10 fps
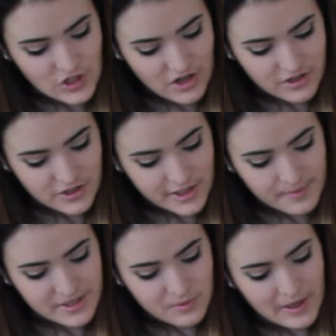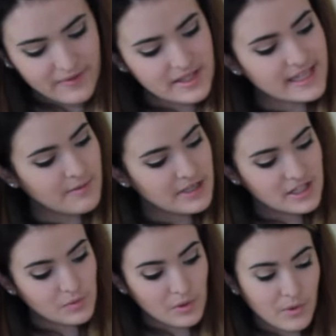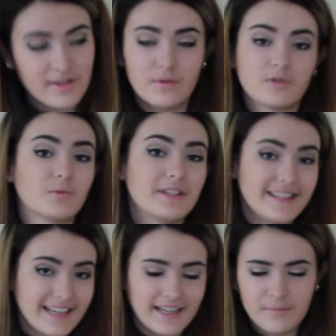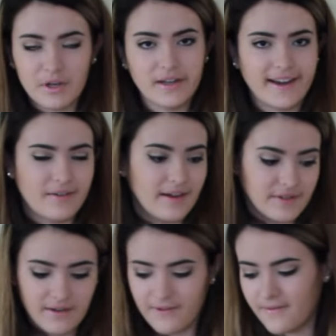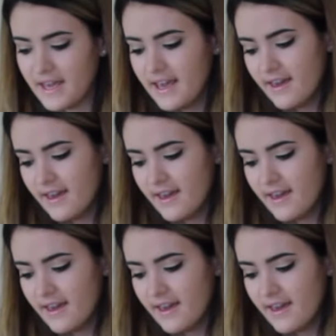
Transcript: of chocolate chips. We have the semi-sweet ones, which we need, but I don't have enough of.